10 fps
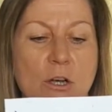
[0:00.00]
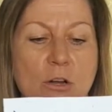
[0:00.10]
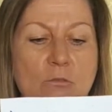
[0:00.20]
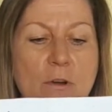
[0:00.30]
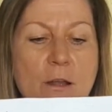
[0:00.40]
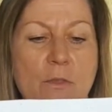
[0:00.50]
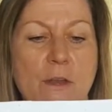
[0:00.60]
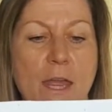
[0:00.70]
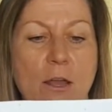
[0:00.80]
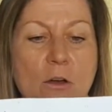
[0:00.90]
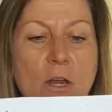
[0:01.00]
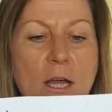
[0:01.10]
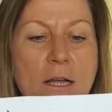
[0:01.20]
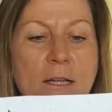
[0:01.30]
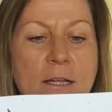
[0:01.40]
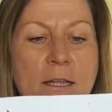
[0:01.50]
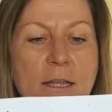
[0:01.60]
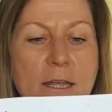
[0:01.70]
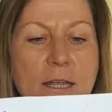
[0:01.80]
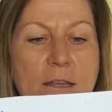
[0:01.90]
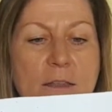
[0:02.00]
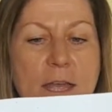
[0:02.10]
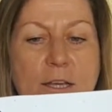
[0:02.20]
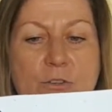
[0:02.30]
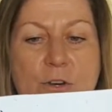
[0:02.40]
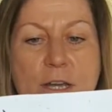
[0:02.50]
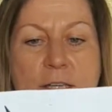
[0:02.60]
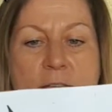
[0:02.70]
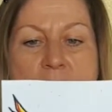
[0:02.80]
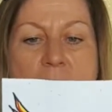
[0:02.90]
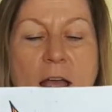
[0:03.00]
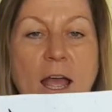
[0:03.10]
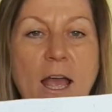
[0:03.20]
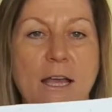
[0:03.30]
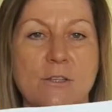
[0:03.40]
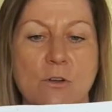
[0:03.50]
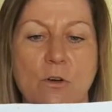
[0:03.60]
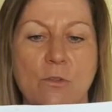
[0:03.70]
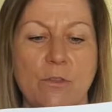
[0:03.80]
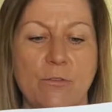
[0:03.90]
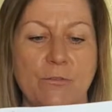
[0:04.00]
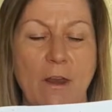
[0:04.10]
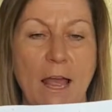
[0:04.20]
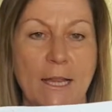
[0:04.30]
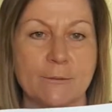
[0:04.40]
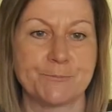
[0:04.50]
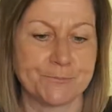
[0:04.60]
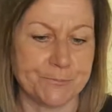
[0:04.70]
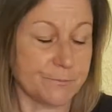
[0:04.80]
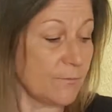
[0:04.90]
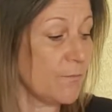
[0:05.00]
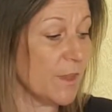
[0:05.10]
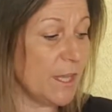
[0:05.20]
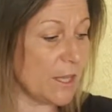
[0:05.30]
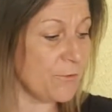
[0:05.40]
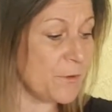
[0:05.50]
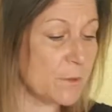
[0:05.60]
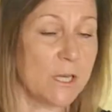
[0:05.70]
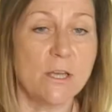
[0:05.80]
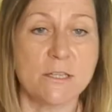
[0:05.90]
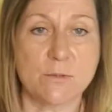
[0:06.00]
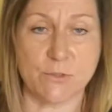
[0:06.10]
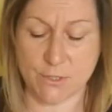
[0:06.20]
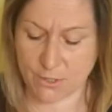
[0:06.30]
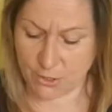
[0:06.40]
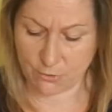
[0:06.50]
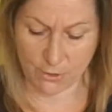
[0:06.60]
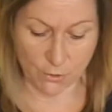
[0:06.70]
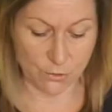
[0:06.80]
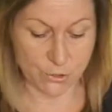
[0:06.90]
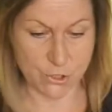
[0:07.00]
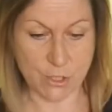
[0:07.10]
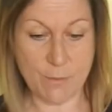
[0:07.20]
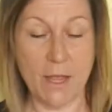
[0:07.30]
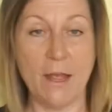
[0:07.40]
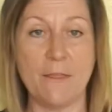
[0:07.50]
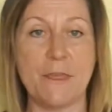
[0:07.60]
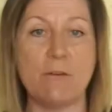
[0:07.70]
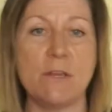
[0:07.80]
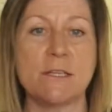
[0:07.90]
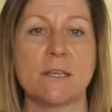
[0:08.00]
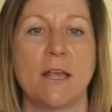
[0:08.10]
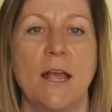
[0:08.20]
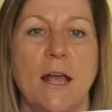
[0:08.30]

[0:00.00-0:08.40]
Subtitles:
around the neck collar, in the headdress and on the flag. If you'd like to design your own costume, there is